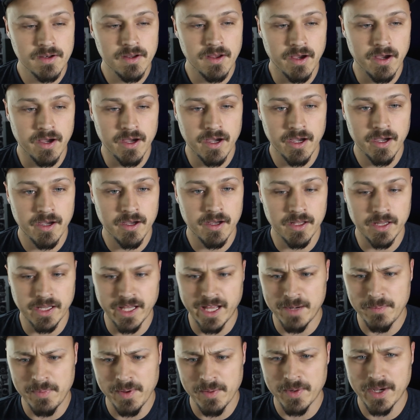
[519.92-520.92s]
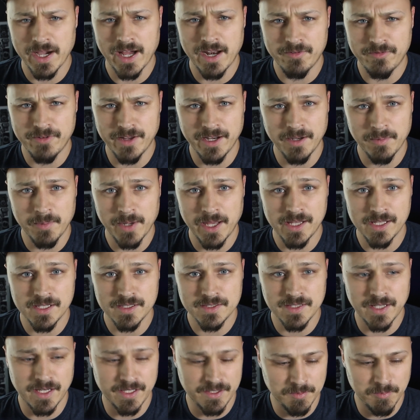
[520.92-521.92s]
A lot of people got offended by
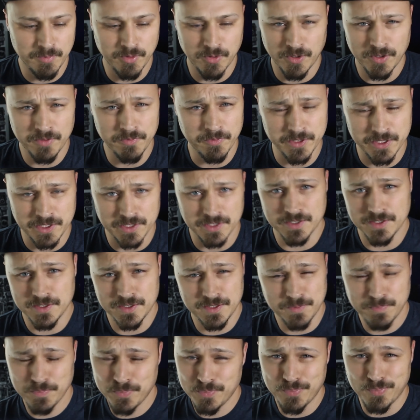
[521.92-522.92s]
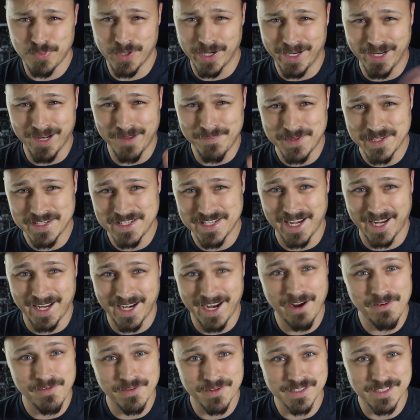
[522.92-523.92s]
this on the board, which is bringing up the second
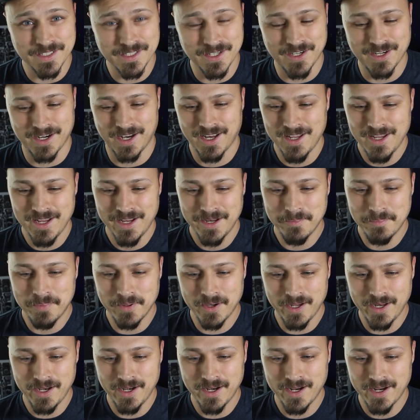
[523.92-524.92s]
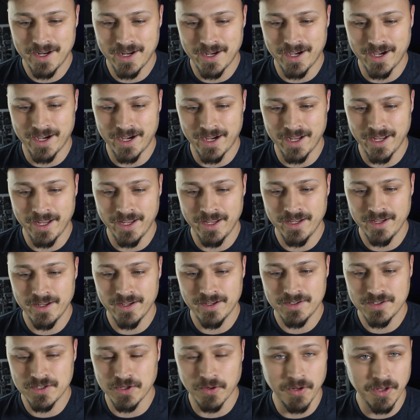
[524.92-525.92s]
half of this talk. But I
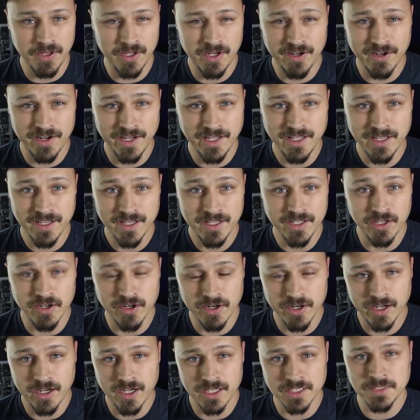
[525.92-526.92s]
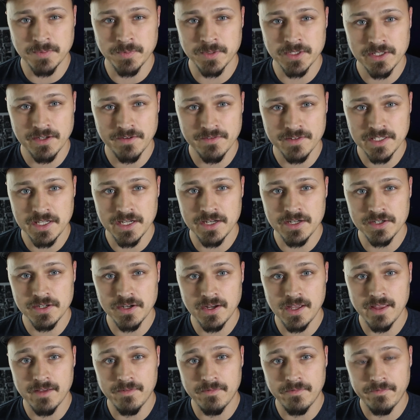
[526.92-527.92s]
totally agree. You're in a customer service
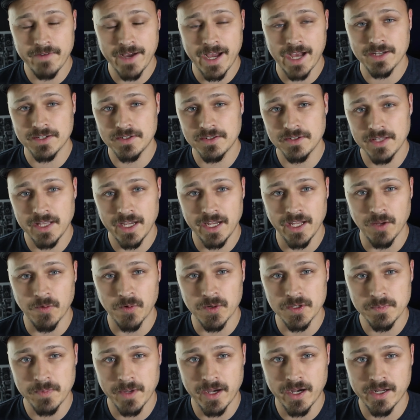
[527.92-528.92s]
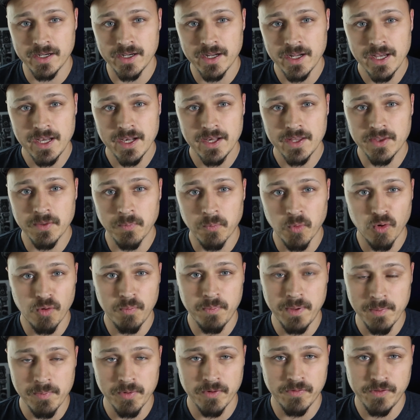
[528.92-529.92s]
industry. The faster that you respond, the more
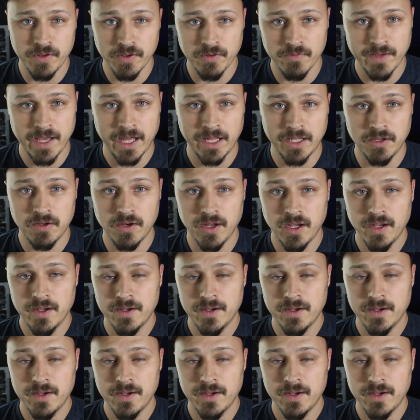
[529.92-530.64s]
people feel valued.